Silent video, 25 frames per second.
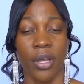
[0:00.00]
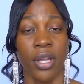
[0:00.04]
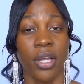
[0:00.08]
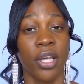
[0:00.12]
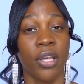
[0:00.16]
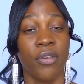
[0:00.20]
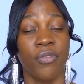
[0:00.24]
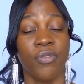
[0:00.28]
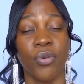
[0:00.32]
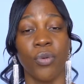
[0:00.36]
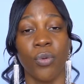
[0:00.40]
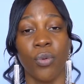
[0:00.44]

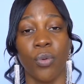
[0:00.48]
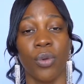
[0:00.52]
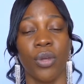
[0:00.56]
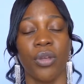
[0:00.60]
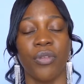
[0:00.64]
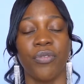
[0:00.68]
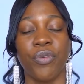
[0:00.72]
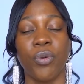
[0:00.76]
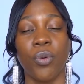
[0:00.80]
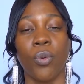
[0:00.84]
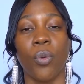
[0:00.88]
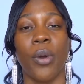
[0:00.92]
If
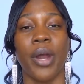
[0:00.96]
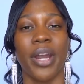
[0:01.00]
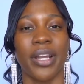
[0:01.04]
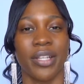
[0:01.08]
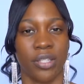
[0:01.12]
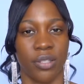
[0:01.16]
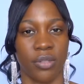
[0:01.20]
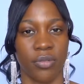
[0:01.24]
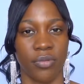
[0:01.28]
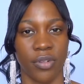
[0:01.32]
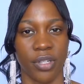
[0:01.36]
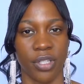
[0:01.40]
you wear
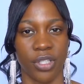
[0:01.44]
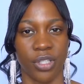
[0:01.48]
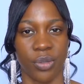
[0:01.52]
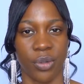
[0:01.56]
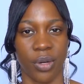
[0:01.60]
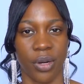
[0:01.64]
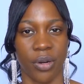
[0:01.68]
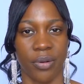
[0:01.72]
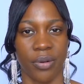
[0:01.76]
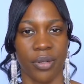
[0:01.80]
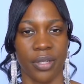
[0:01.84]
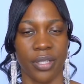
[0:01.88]
silver
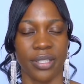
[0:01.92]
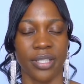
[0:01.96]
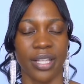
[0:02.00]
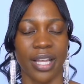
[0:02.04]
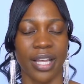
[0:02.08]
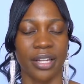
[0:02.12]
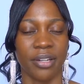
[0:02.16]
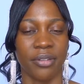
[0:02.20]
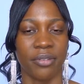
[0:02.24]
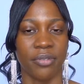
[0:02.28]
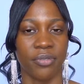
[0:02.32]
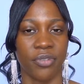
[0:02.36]
jewelry
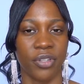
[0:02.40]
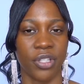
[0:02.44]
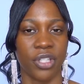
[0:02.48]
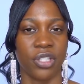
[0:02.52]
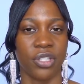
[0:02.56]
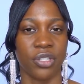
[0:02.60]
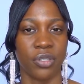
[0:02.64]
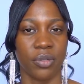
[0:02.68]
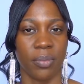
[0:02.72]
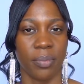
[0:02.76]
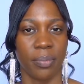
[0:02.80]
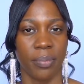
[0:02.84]
and it
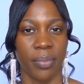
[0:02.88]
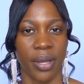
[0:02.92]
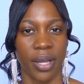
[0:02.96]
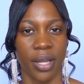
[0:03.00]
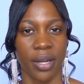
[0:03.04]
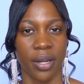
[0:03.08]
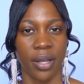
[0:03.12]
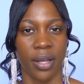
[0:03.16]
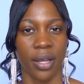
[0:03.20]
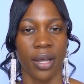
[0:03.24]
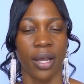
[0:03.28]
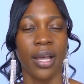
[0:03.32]
fits you
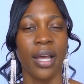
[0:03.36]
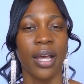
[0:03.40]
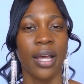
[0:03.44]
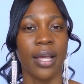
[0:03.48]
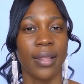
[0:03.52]
better,